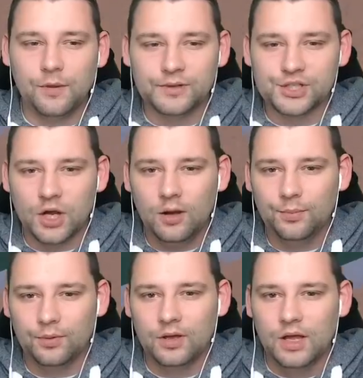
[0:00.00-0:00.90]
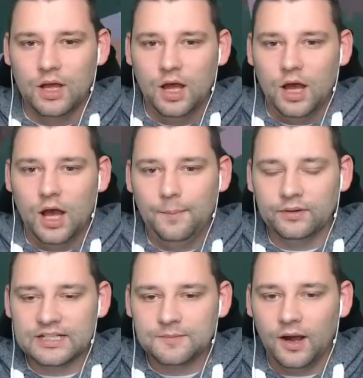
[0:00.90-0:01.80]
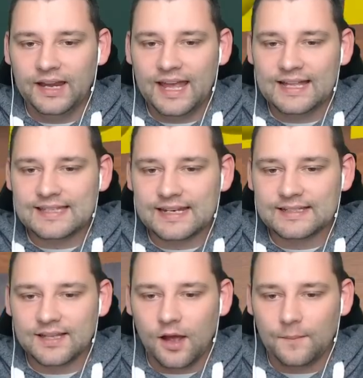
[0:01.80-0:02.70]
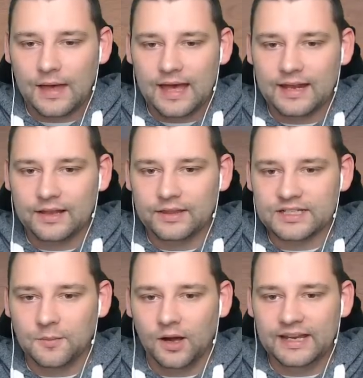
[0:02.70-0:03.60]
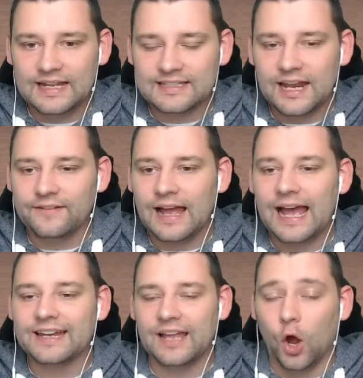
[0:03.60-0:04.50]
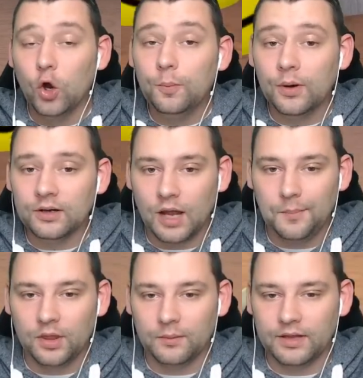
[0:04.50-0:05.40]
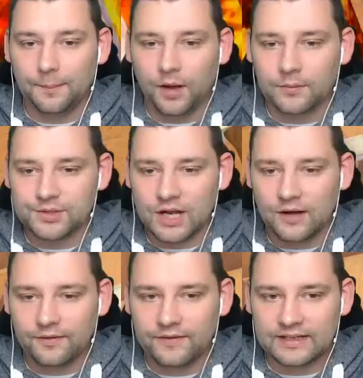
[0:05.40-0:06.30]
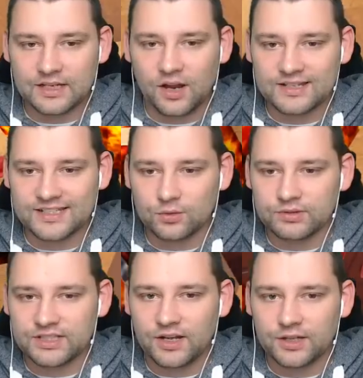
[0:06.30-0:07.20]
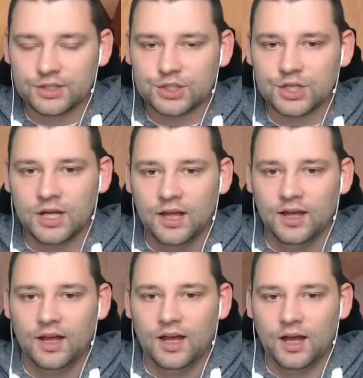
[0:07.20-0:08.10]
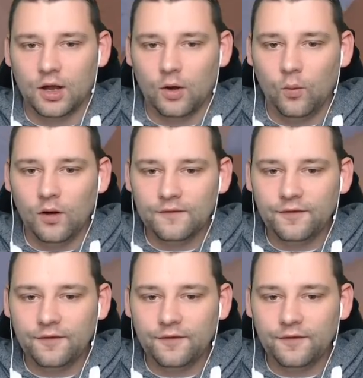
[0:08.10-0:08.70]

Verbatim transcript: proper shop. Um, put the smiley heads at the top, and then the smiley heads I left had open. I put them on the bottom shelf. I think it's a nice little touch. Uh, I got one